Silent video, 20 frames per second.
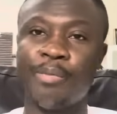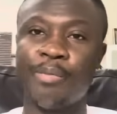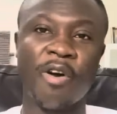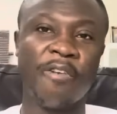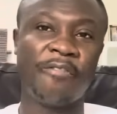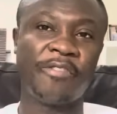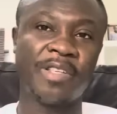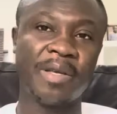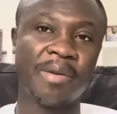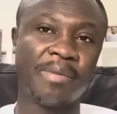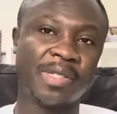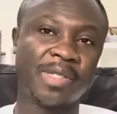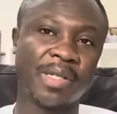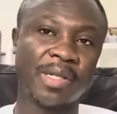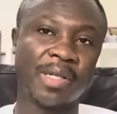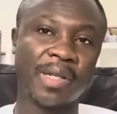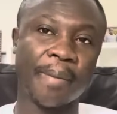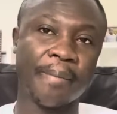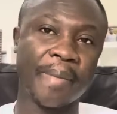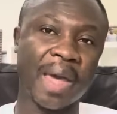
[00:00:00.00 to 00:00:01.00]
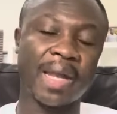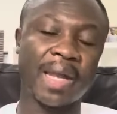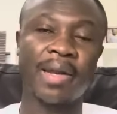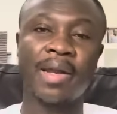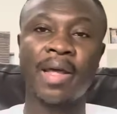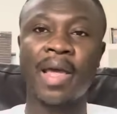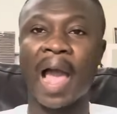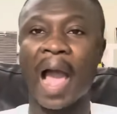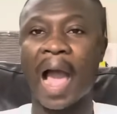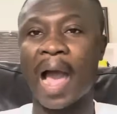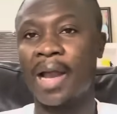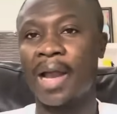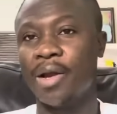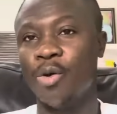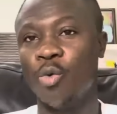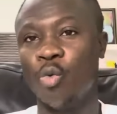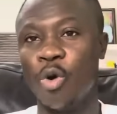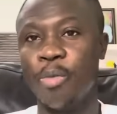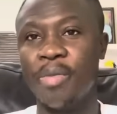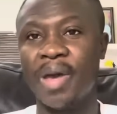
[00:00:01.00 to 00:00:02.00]
both teams, the men
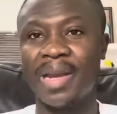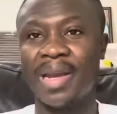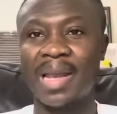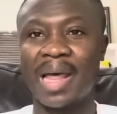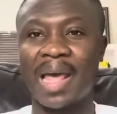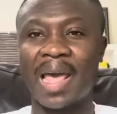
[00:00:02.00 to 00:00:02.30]
and women.